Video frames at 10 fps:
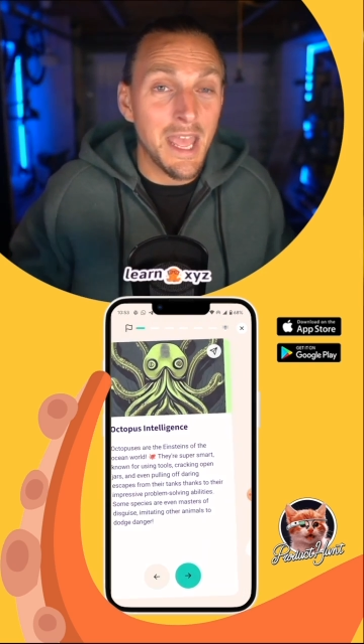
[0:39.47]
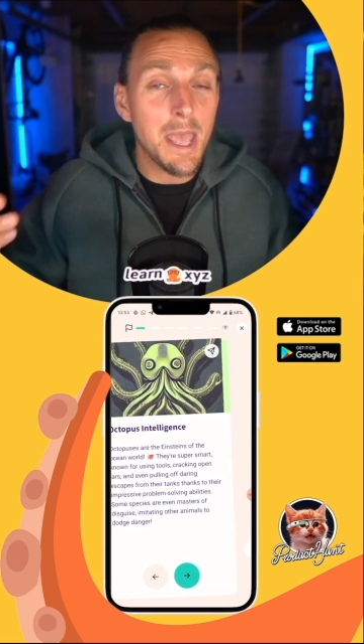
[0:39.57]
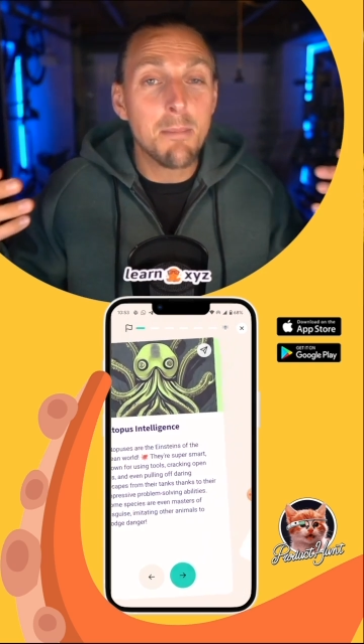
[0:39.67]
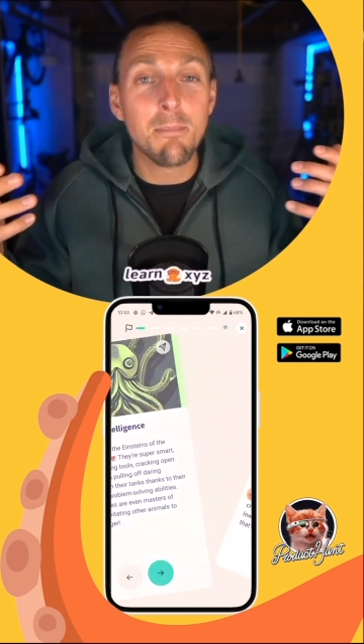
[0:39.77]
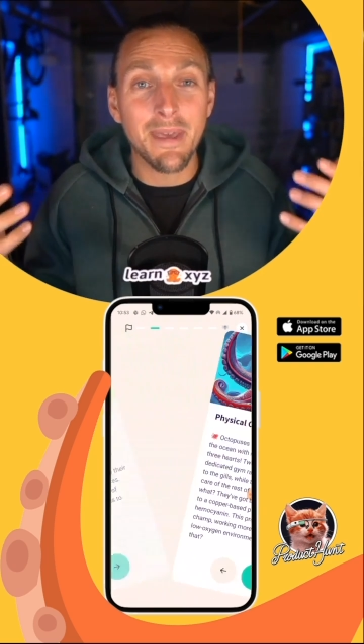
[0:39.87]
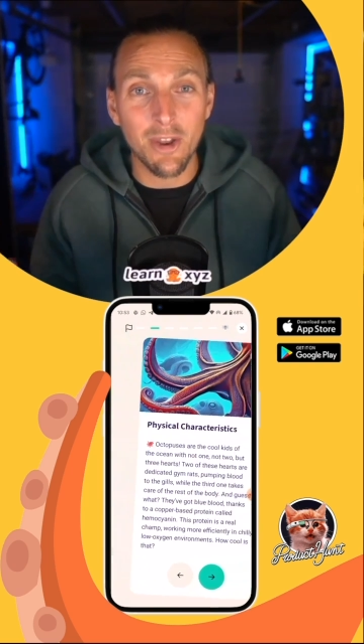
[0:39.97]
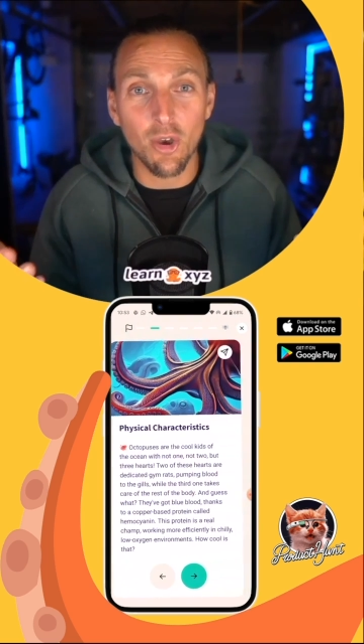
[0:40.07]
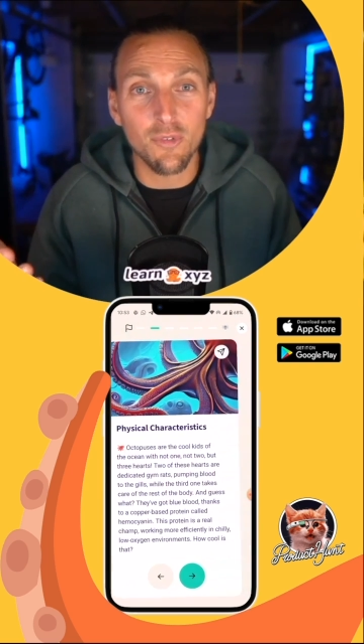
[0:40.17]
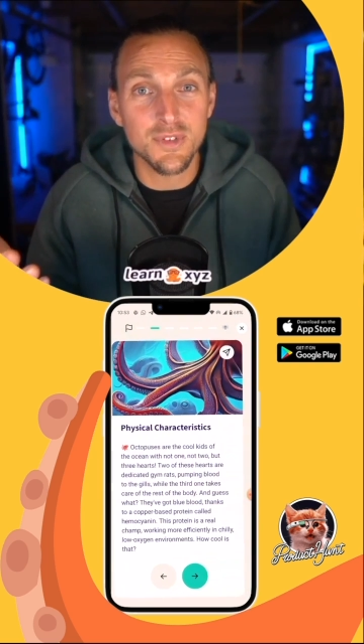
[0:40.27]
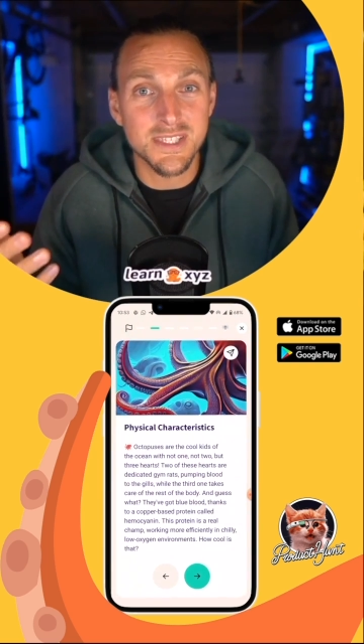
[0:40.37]
a matter
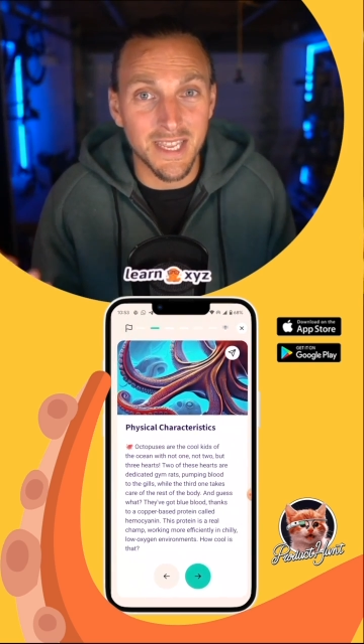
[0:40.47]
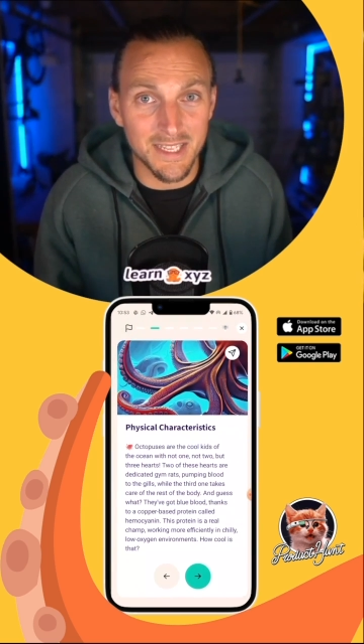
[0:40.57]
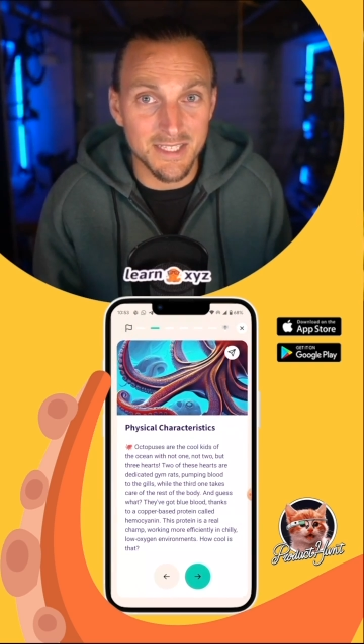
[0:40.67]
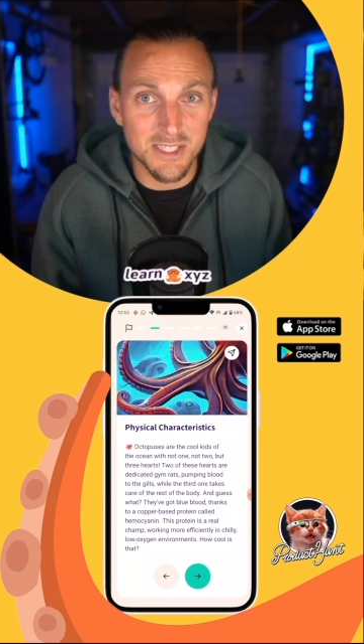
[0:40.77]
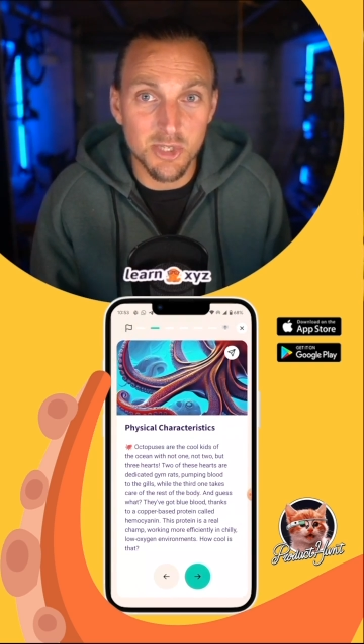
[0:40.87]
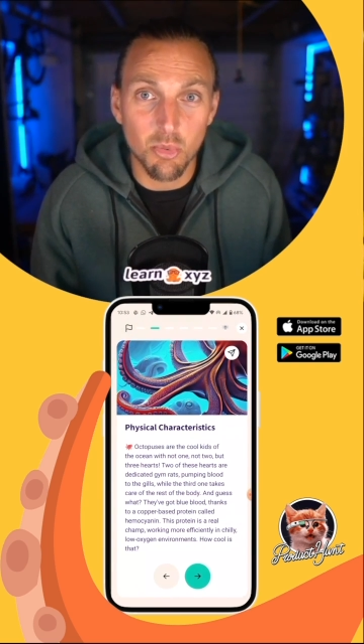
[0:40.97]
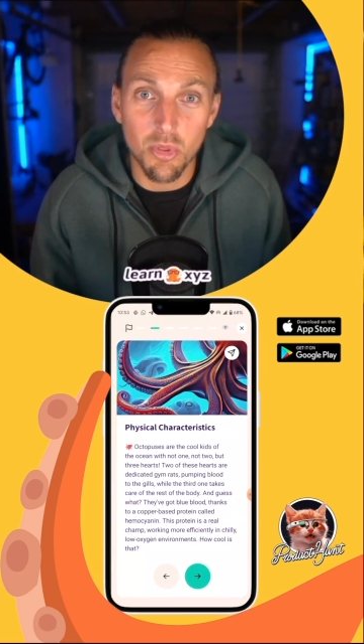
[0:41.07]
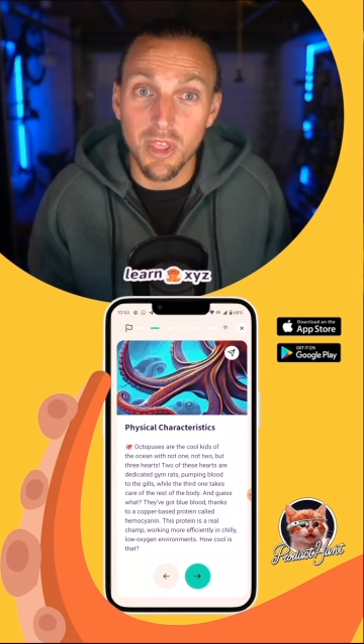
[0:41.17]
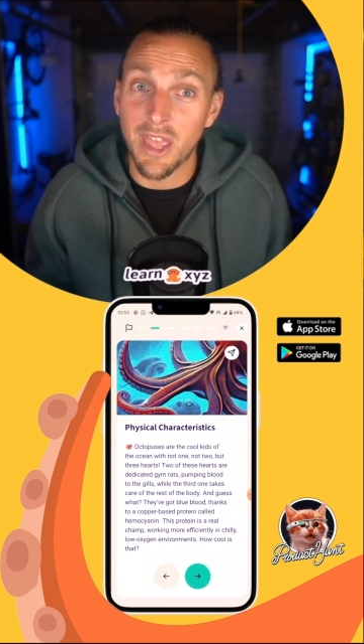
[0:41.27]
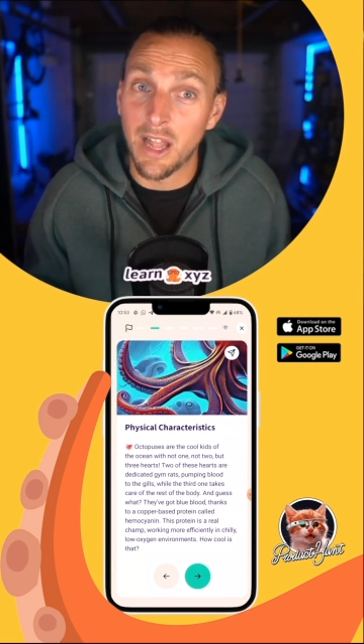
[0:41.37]
of seconds
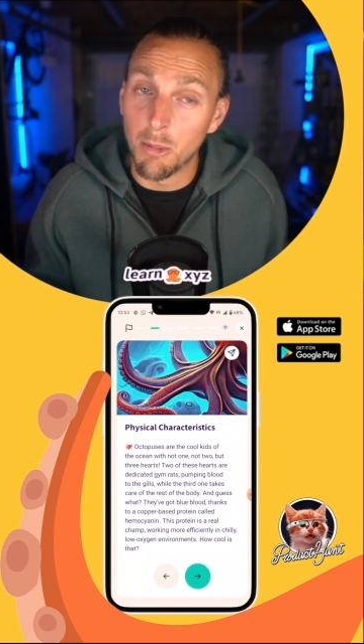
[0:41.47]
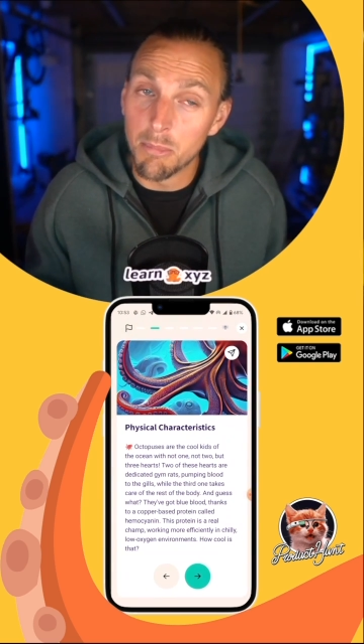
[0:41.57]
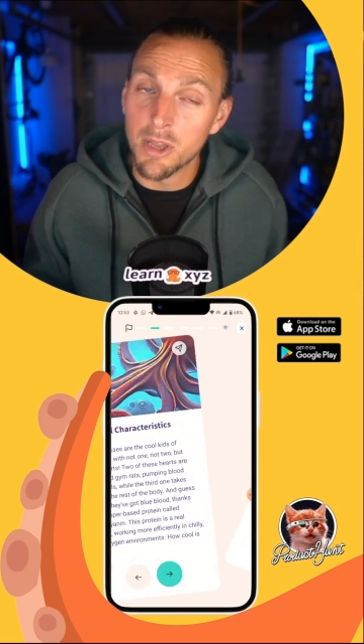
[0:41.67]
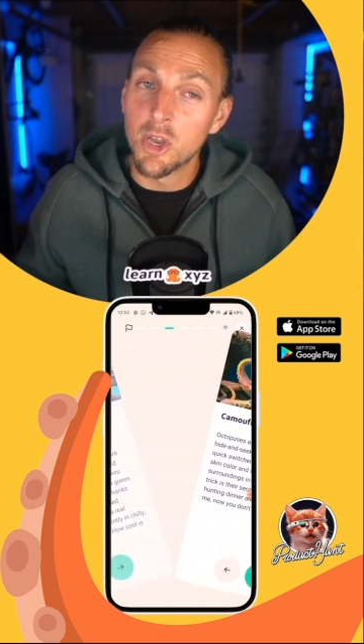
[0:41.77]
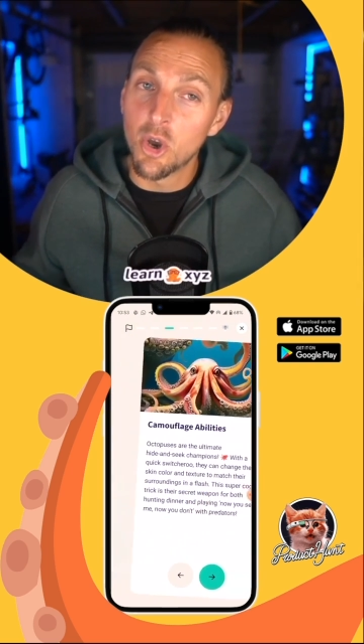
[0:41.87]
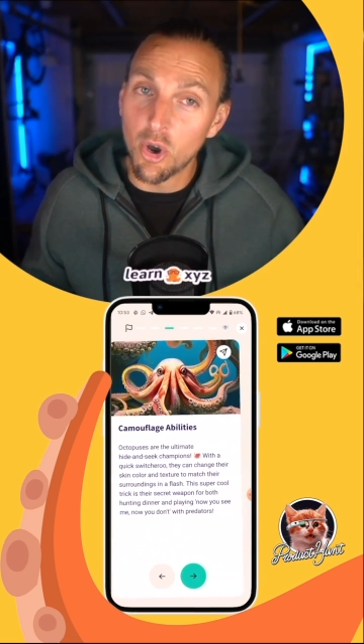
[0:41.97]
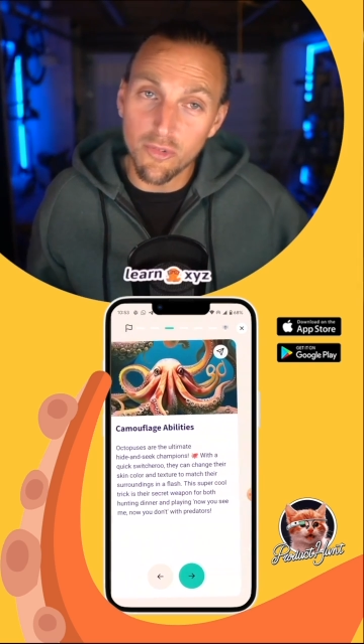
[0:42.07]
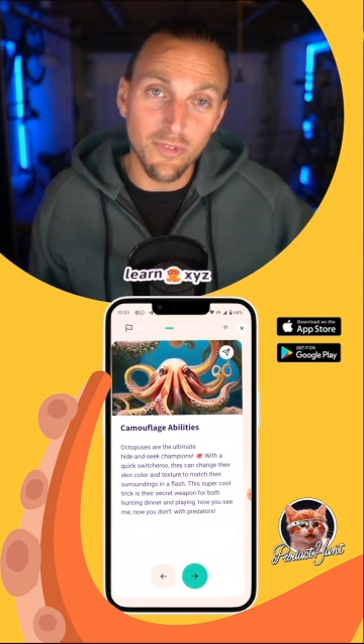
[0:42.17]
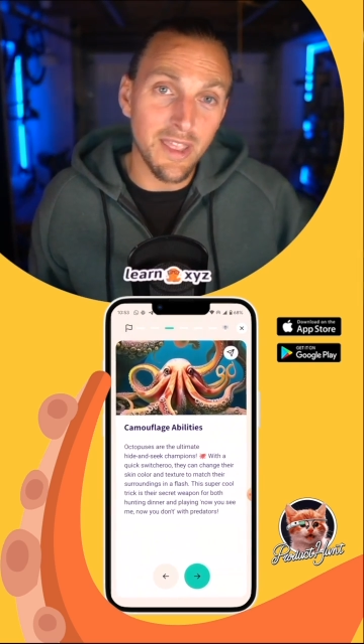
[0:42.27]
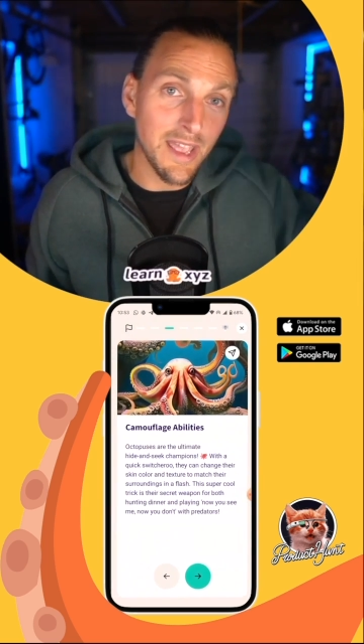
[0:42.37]
with the help
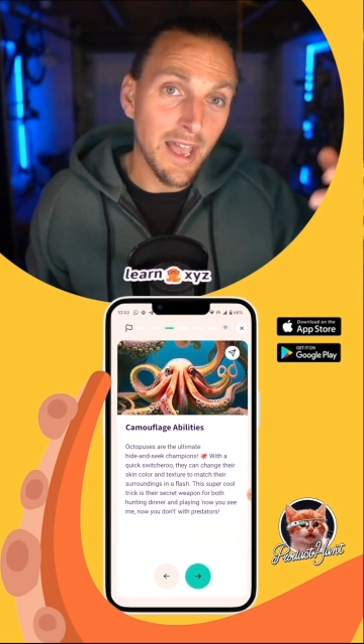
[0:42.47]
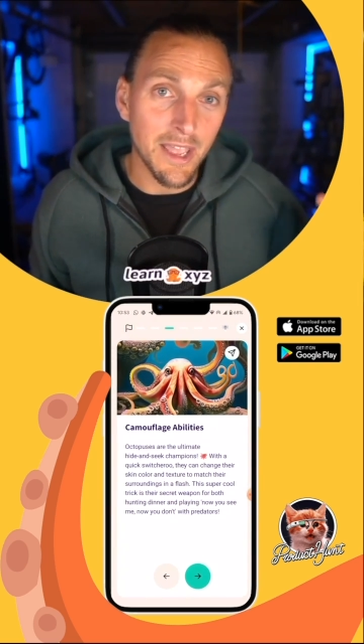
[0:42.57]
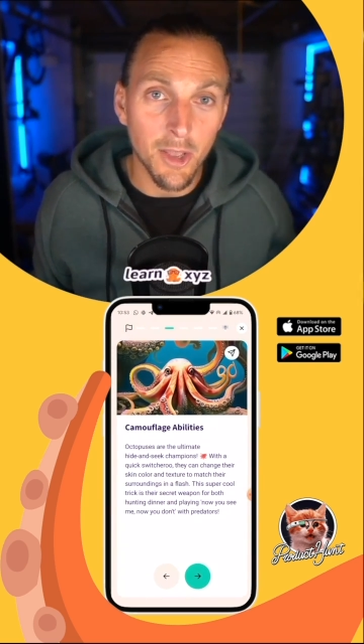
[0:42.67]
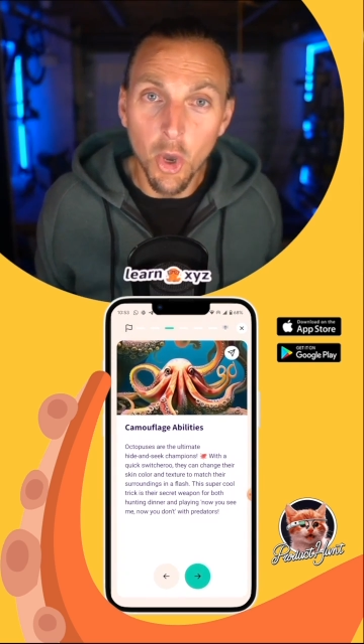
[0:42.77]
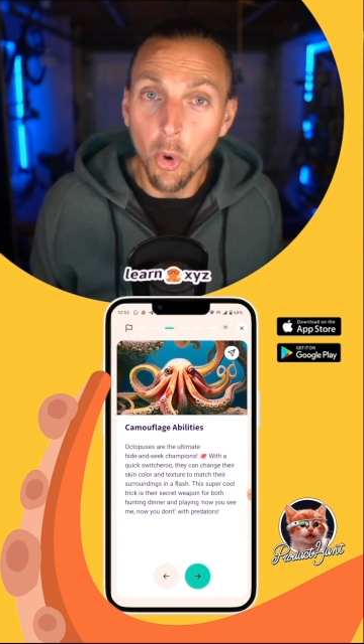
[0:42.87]
of AI,